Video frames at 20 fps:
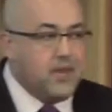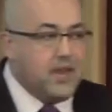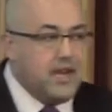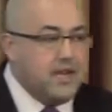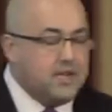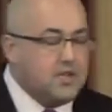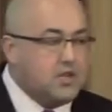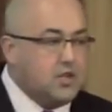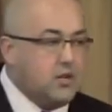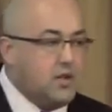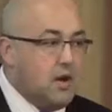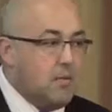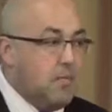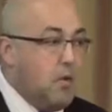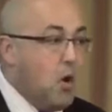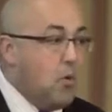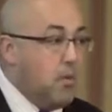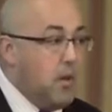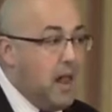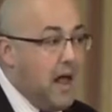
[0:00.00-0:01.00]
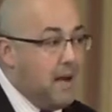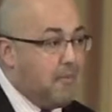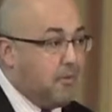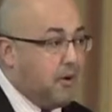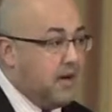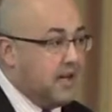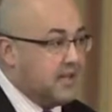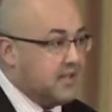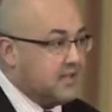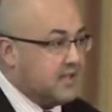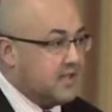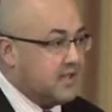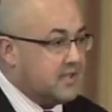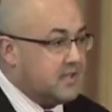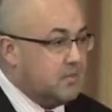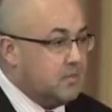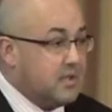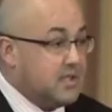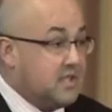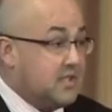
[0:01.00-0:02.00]
into their mobile operating
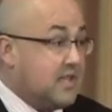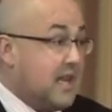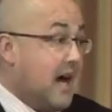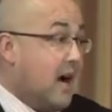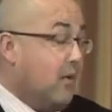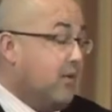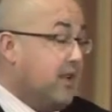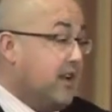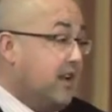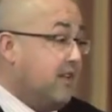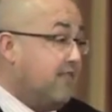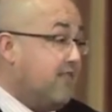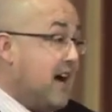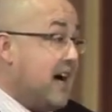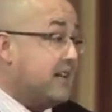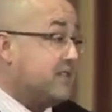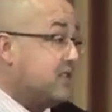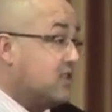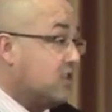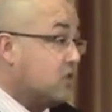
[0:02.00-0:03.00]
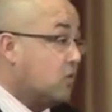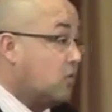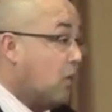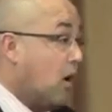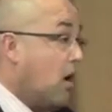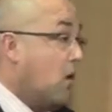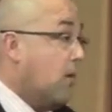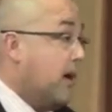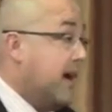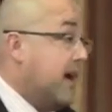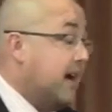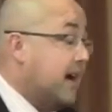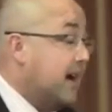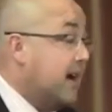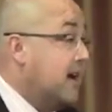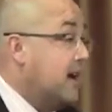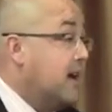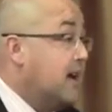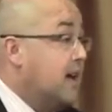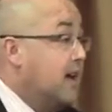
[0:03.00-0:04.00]
system, which is now the fastest
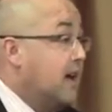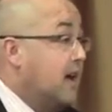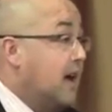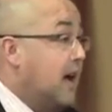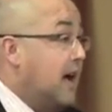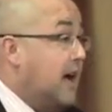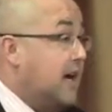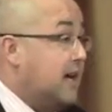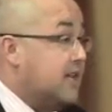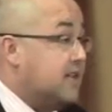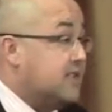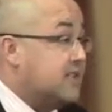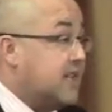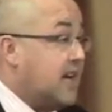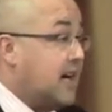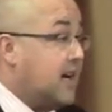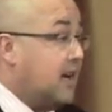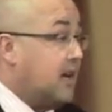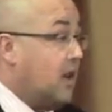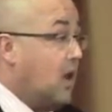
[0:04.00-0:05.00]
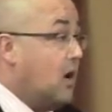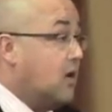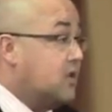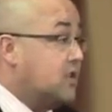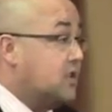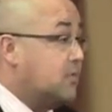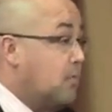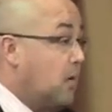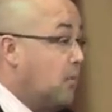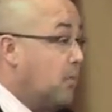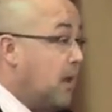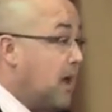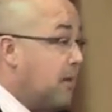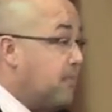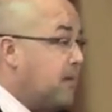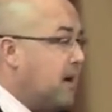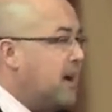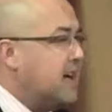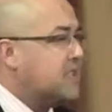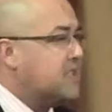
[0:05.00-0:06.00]
growing and second largest mobile
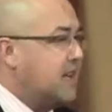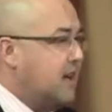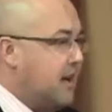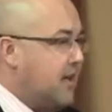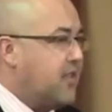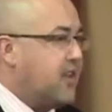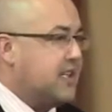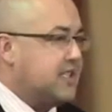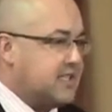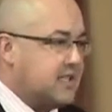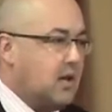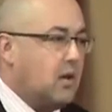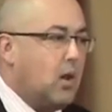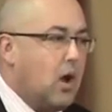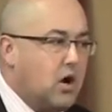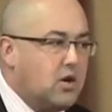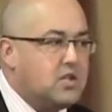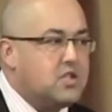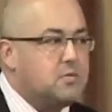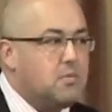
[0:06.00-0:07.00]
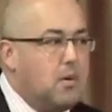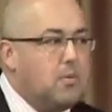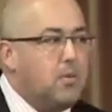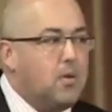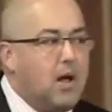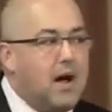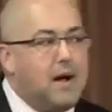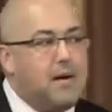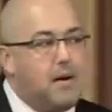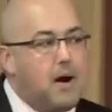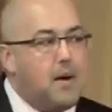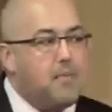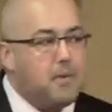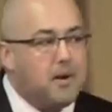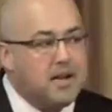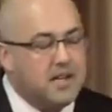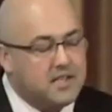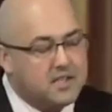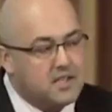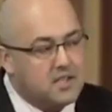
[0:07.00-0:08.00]
actually, I think it's the largest mobile
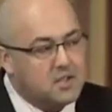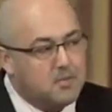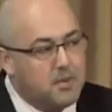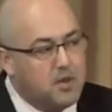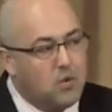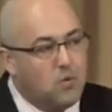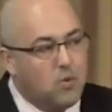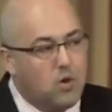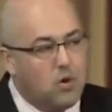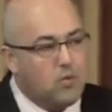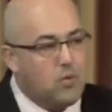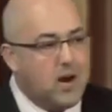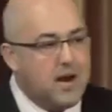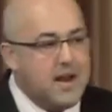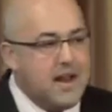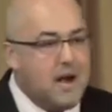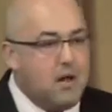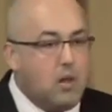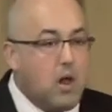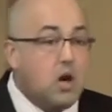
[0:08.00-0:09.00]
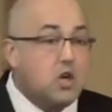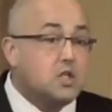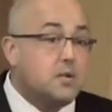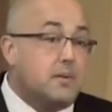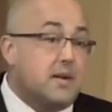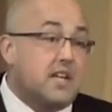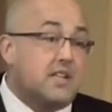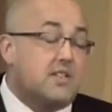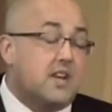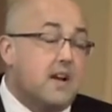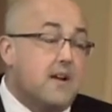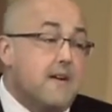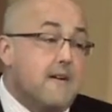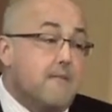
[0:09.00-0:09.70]
operating system in the world right now, largely because